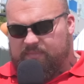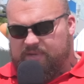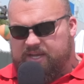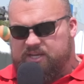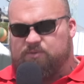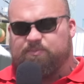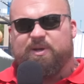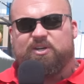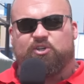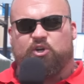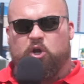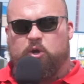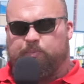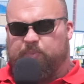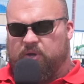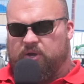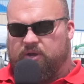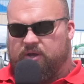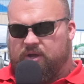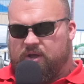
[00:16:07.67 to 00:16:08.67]
is Mitch
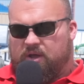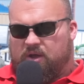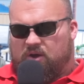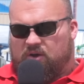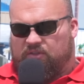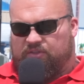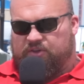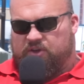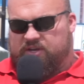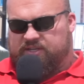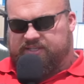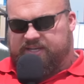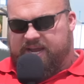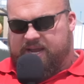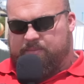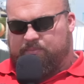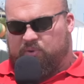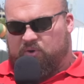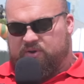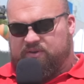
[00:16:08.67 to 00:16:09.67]
Hooper on
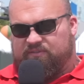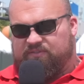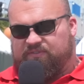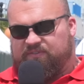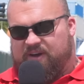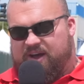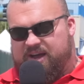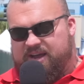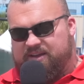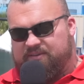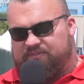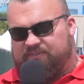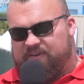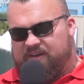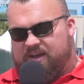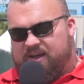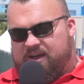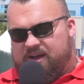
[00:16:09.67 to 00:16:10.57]
38.5,